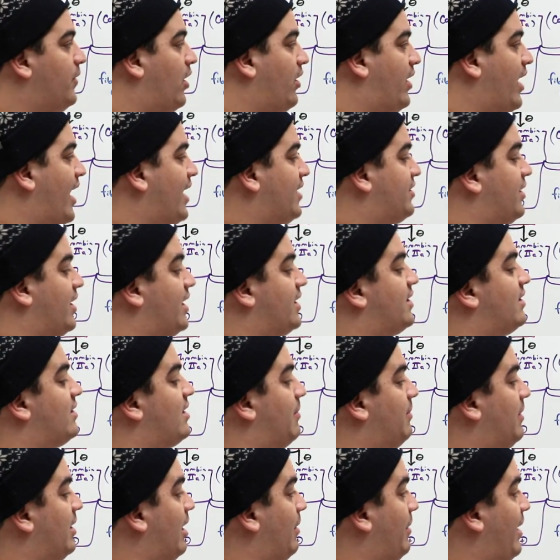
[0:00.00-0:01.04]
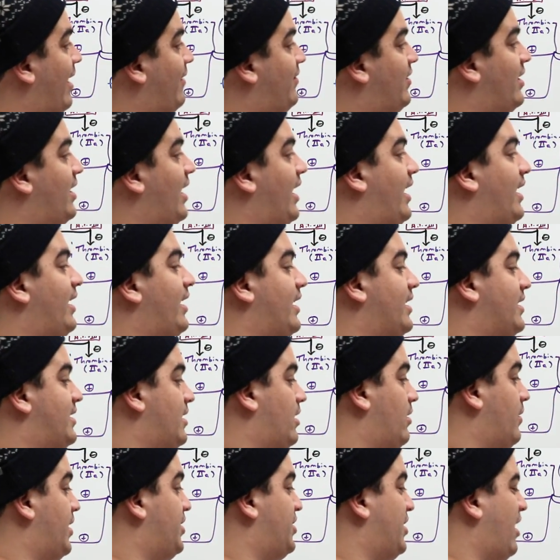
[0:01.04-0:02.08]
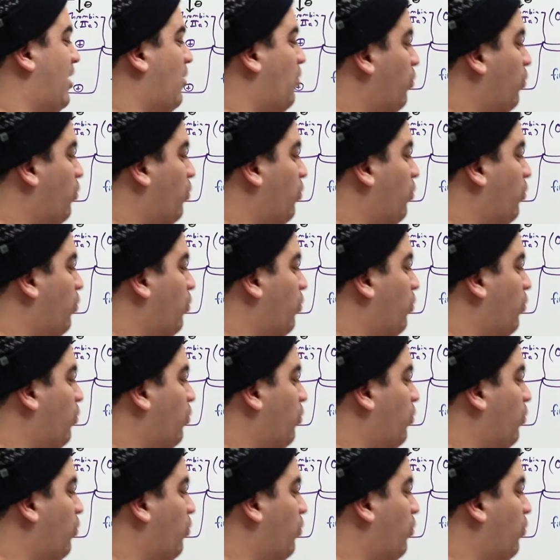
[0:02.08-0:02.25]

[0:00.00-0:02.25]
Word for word: Okay, so this is something that we have to take into consideration.